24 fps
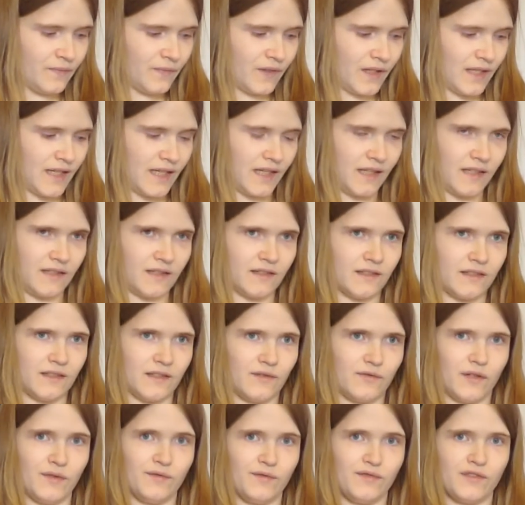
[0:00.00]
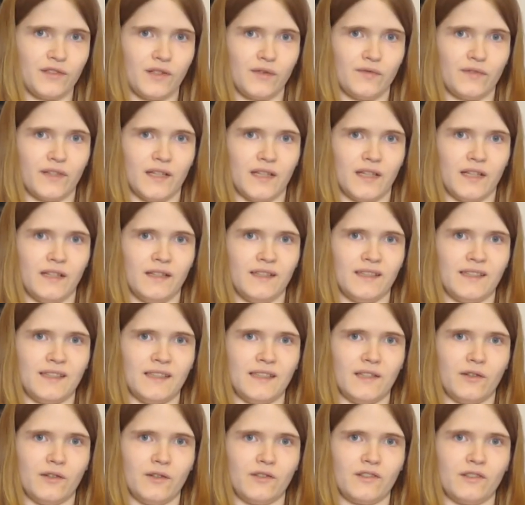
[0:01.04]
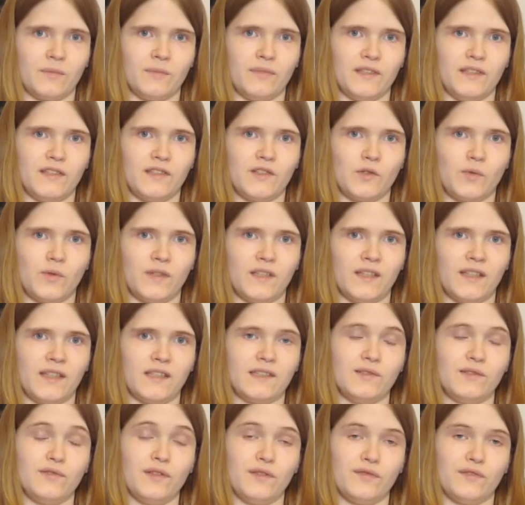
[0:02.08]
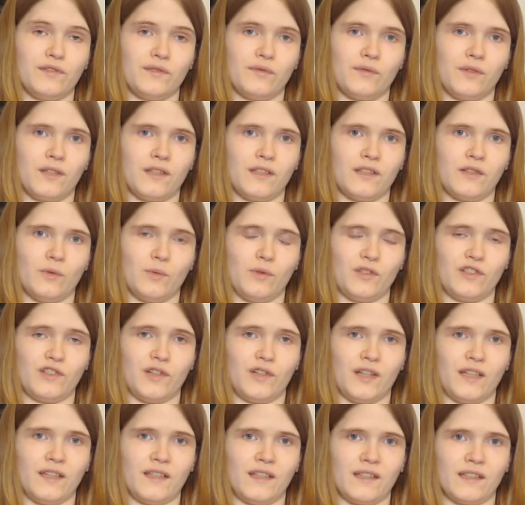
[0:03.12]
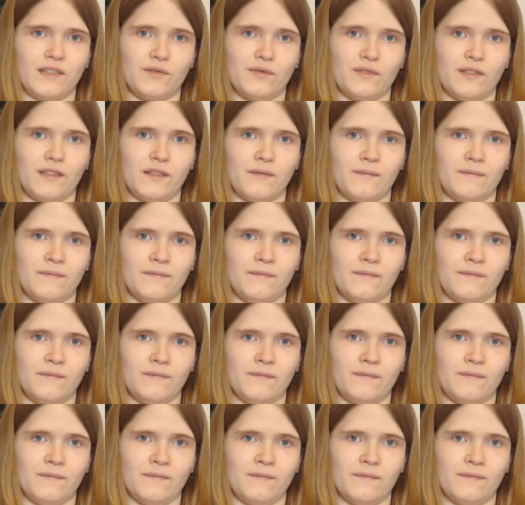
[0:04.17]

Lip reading: And the 5th of A, E on the B string in the 5th fret with your index finger.